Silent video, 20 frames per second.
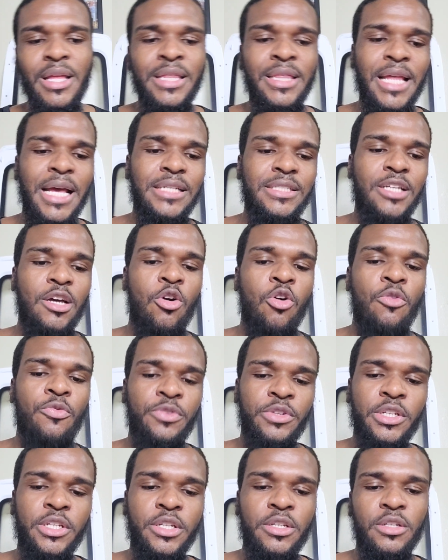that's,
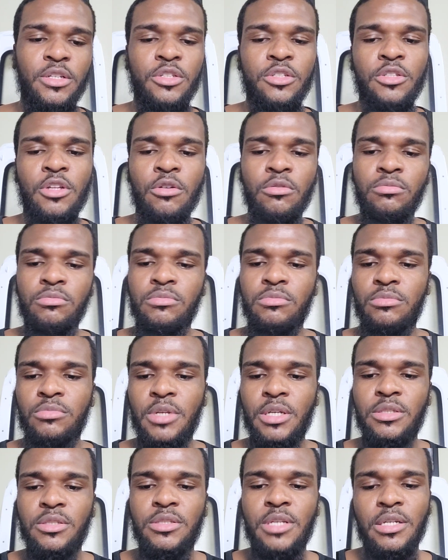hopefully, you know,
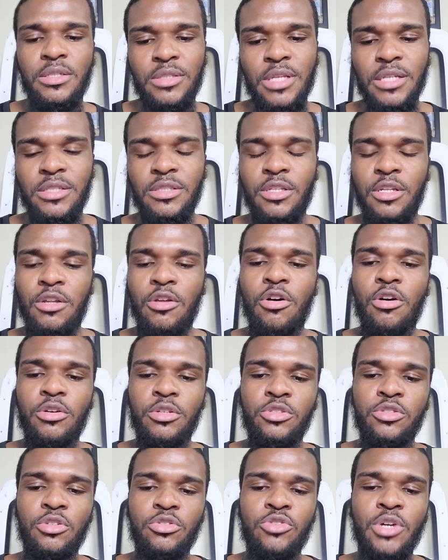that's the law.
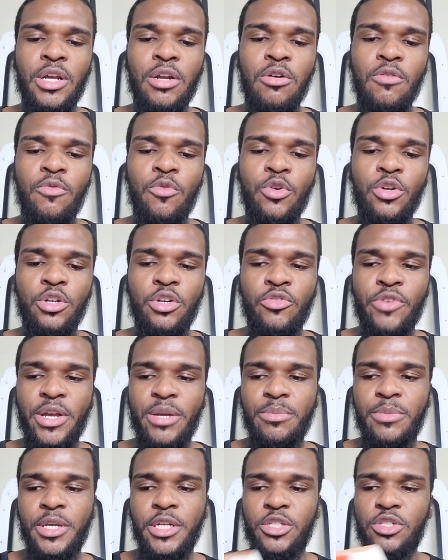You know, try to avoid a
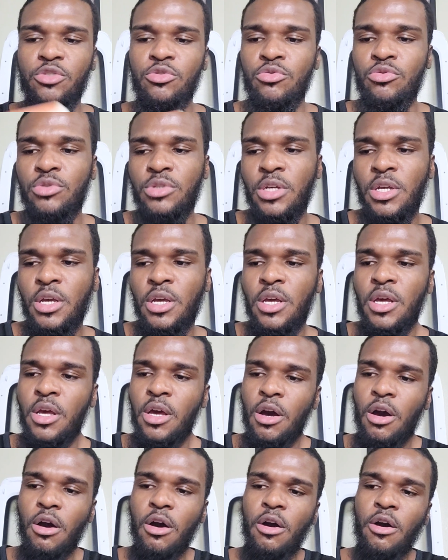great man's shoes.
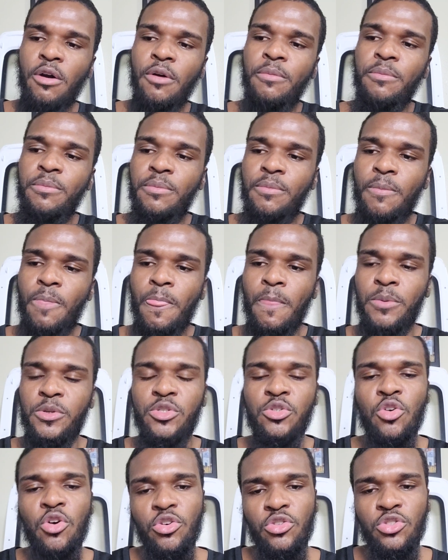But
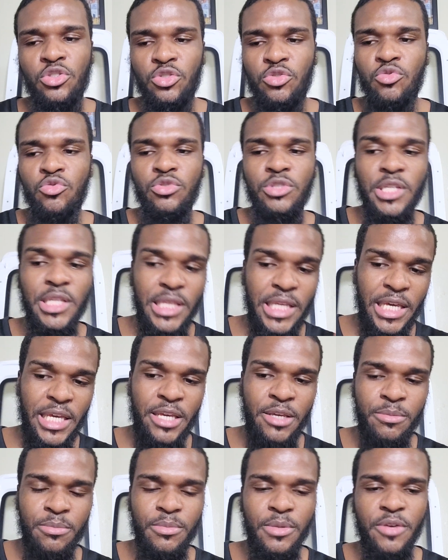you can also use the
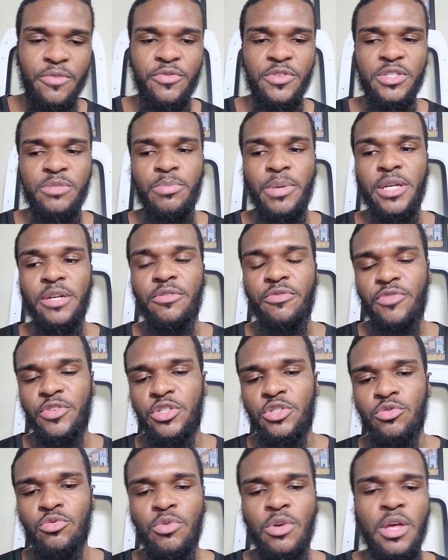name if it's
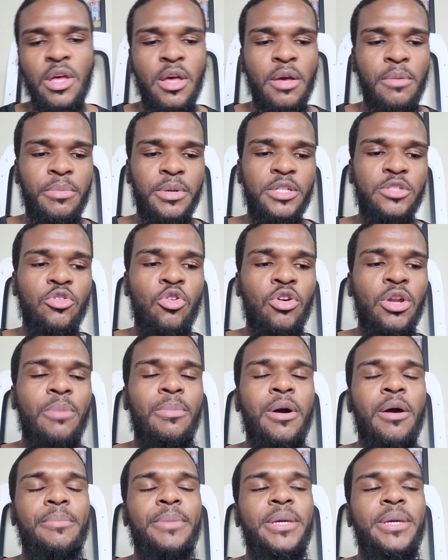beneficial. But it's all about